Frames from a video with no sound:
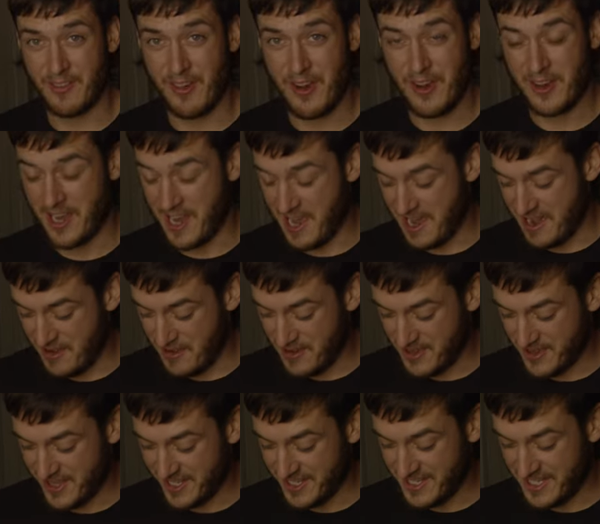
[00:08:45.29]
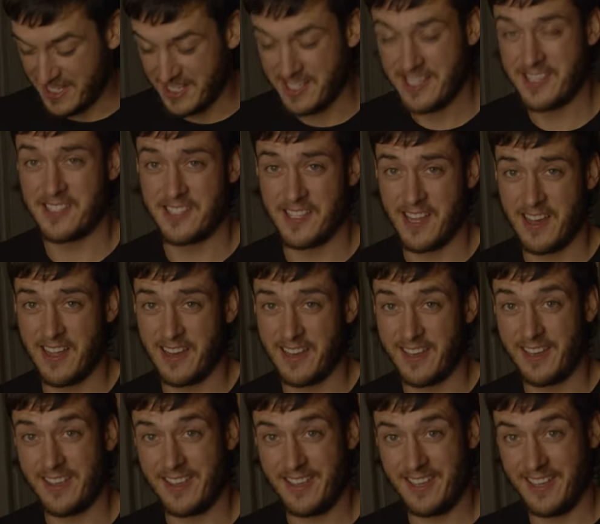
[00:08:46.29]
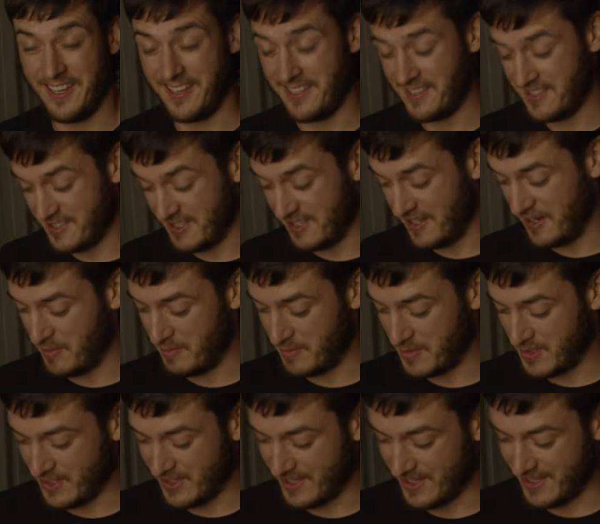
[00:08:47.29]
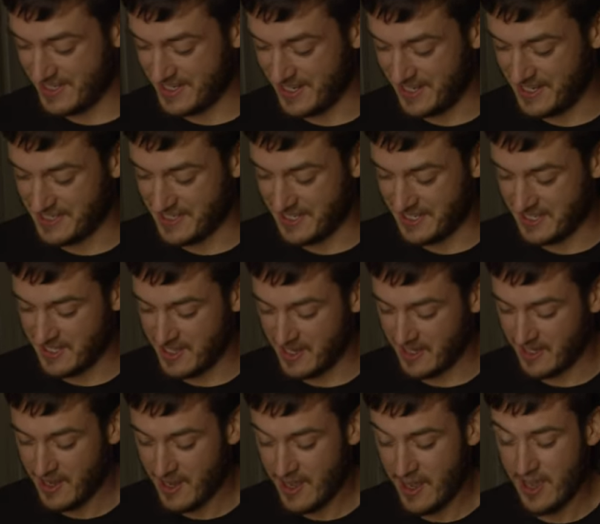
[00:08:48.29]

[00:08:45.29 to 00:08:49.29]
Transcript: the rock cale, the deed is done, and it's time to taste this thing.